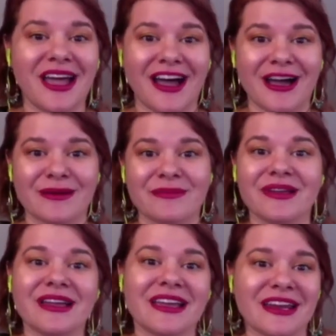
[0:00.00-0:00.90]
um,
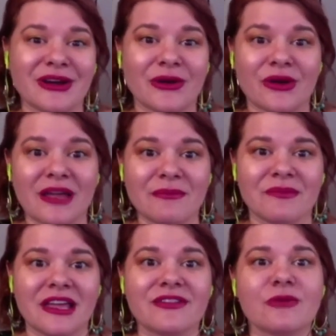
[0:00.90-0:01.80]
you know, if,
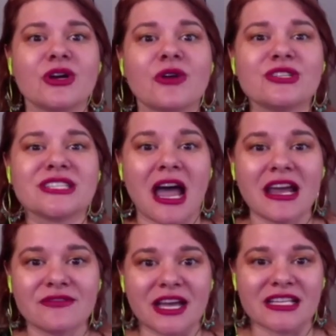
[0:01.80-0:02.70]
if there were no side
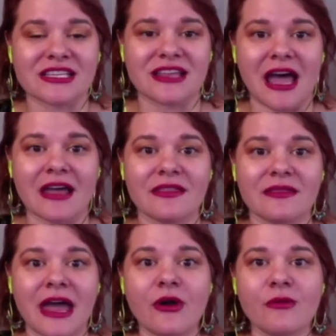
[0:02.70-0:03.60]
effects to that,
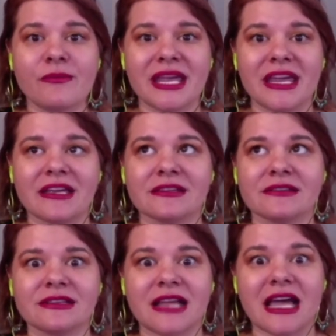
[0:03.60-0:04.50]
that would be
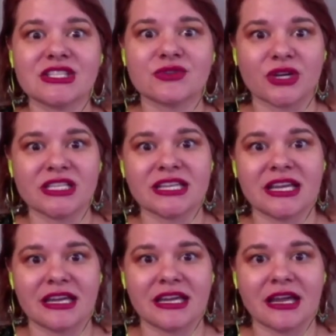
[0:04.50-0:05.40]
less
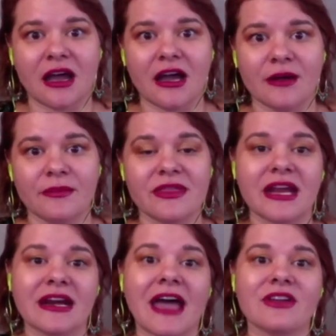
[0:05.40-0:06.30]
risky um, than
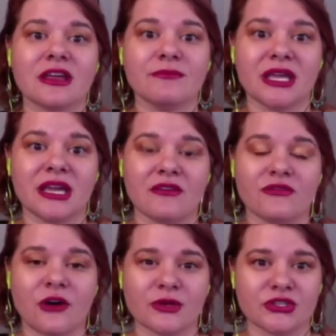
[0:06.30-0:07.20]
having them be on
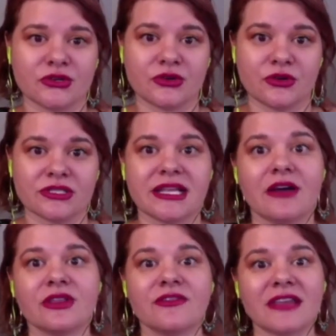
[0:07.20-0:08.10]
pharmaceuticals.
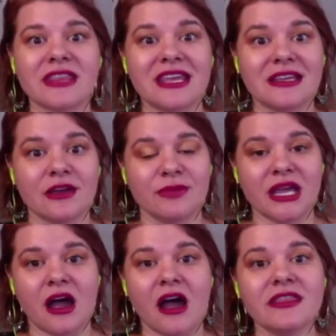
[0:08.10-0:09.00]
Now, the fact that they could be
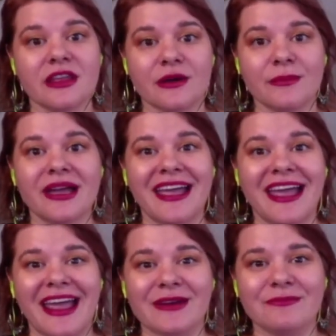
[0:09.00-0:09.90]
on them
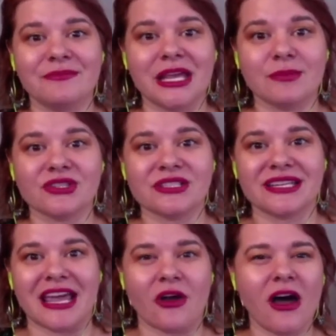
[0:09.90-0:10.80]
and be able to
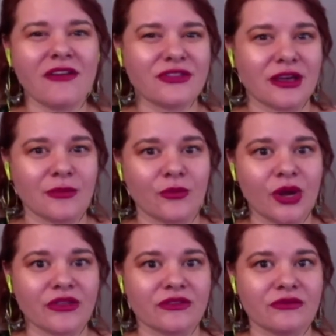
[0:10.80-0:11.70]
get off them
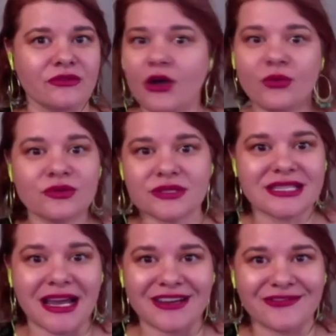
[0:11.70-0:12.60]
with no
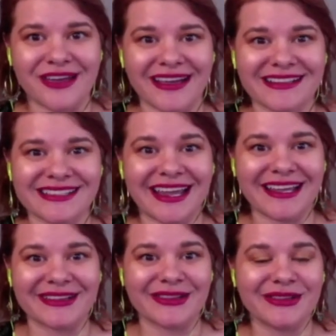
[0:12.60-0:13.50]
side effects
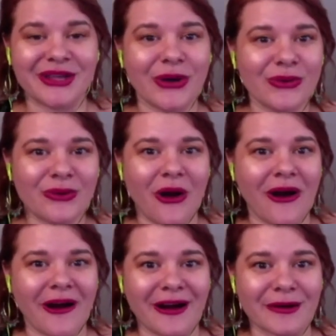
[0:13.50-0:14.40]
and no
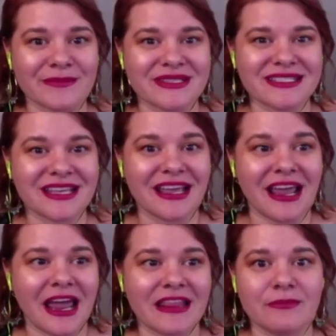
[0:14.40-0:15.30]
harms
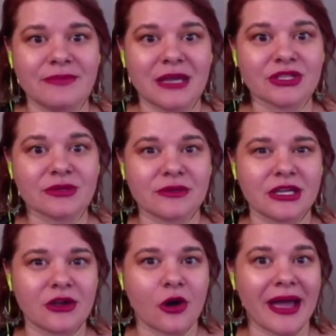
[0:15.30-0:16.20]
and then be able to
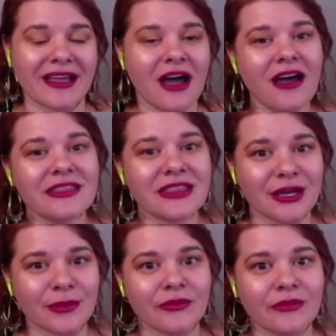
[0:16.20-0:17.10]
go back on
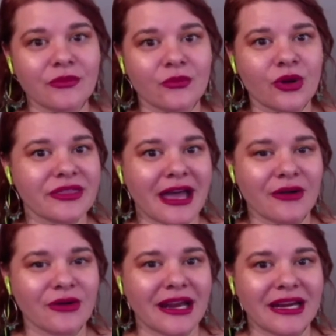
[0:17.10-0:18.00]
them
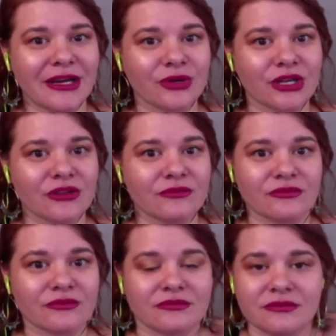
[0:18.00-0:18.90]
without any real
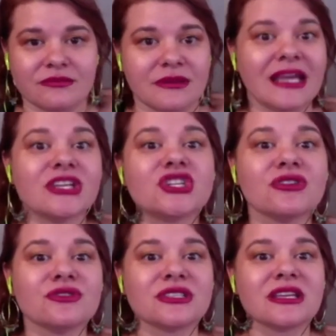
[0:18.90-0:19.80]

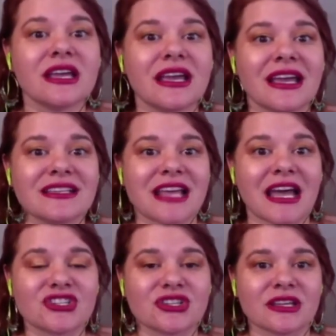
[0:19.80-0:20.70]
issues is
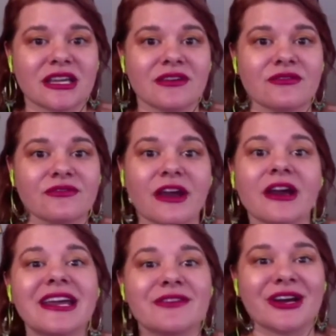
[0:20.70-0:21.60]
actually
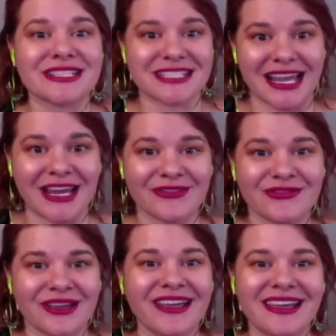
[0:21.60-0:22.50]
very, very
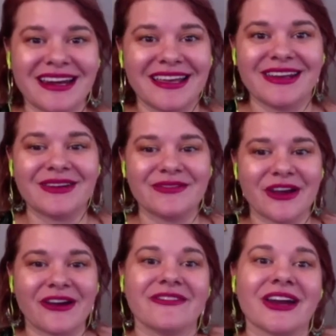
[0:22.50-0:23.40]
safe and, and,
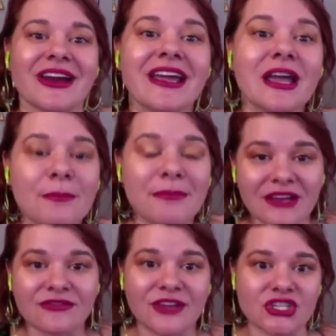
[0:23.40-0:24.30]
very, very
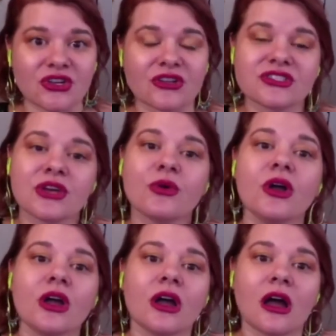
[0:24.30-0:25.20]
beneficial. So
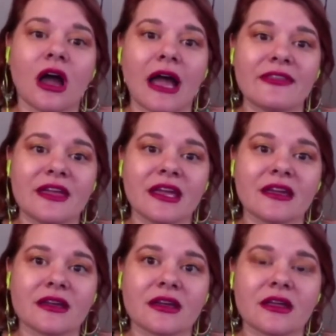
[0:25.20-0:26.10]
I
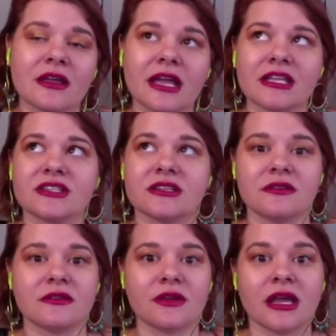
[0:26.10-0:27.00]
think it's
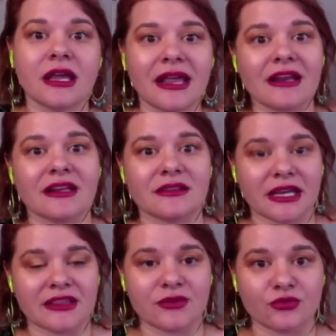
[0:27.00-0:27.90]
again
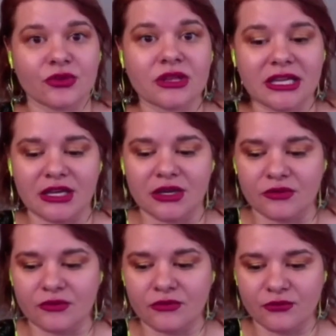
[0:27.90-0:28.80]
like the
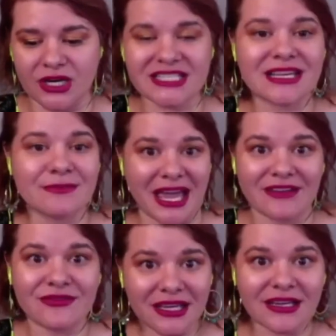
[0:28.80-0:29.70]
the risk and
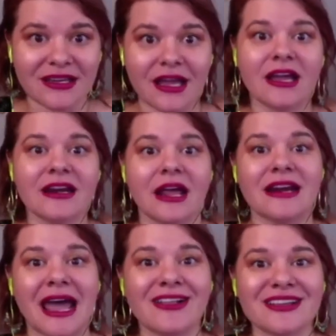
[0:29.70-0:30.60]
benefit
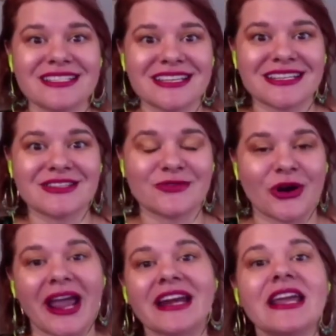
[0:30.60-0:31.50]
analysis for
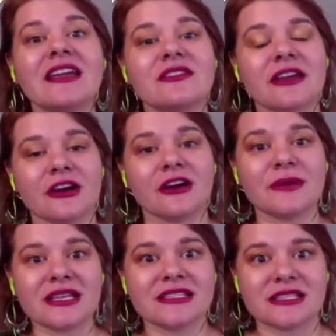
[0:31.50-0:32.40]
any
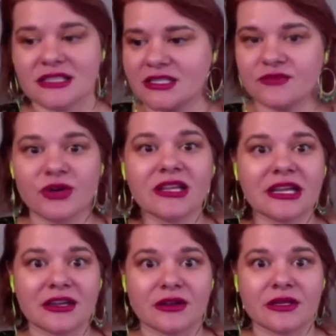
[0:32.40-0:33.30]
therapist is it's
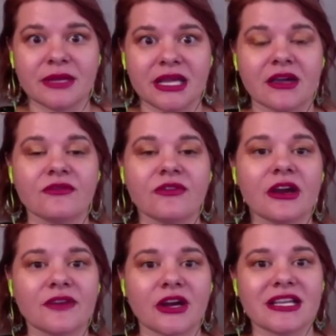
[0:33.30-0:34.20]
really going to be a very,
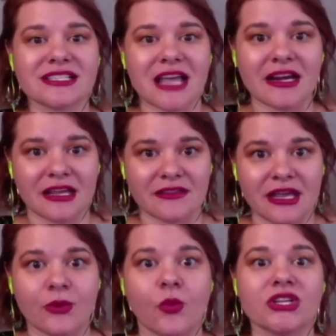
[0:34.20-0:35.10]
very exciting
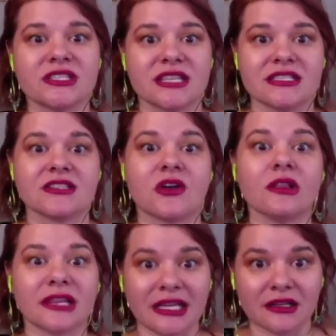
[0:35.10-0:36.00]
thing once this is
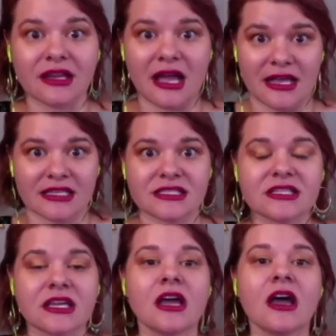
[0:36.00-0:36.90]
all legalized.